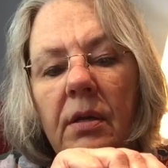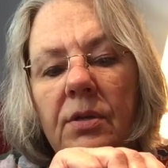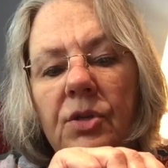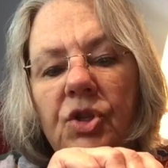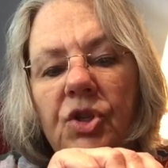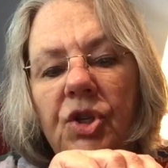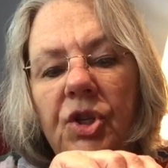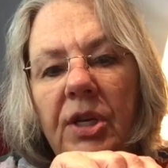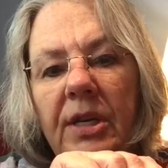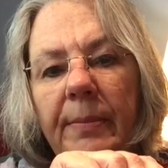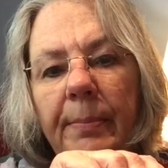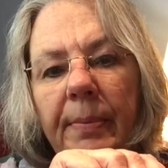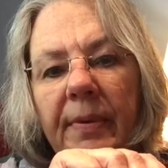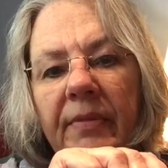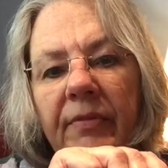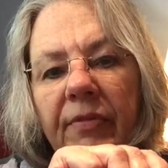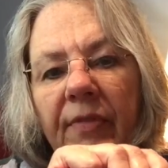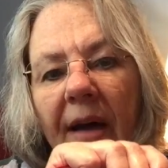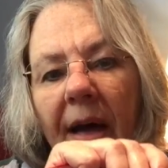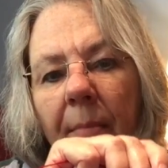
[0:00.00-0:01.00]
Sheep
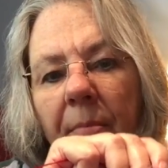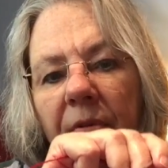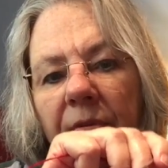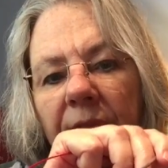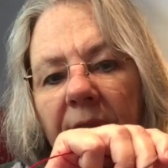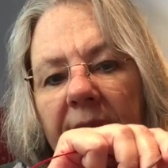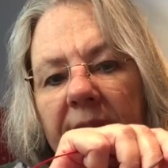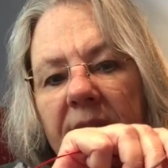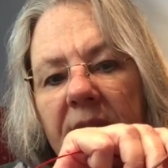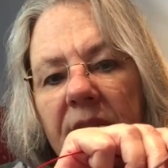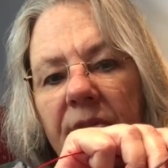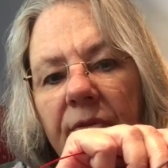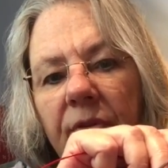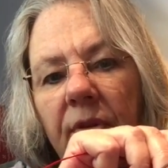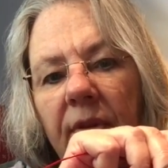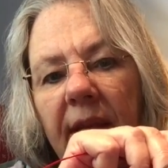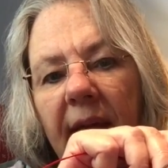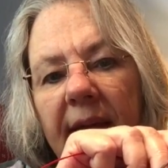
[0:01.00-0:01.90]
and Fiber Festival